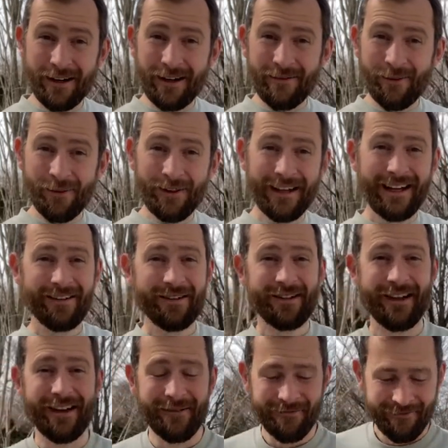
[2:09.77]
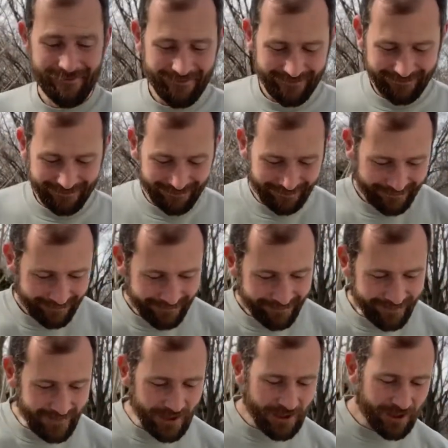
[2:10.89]
a folding out chair.
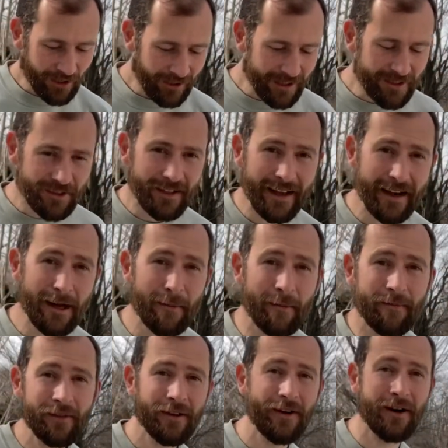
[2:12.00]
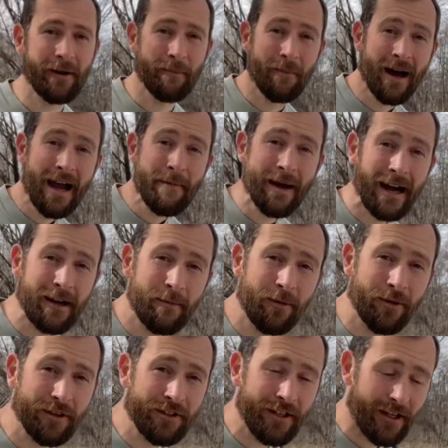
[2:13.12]
So let's set up on my back
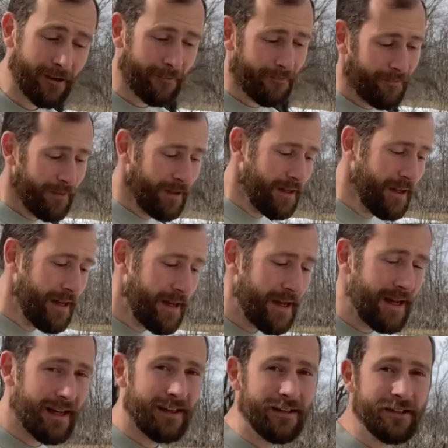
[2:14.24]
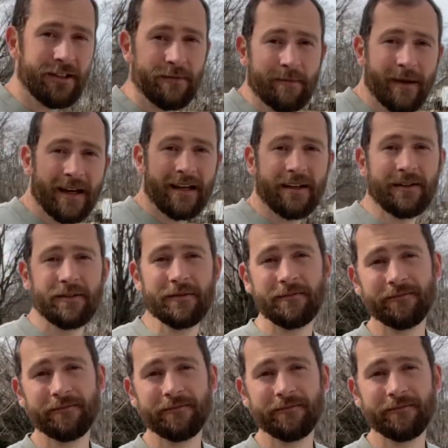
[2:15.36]
porch here and spend,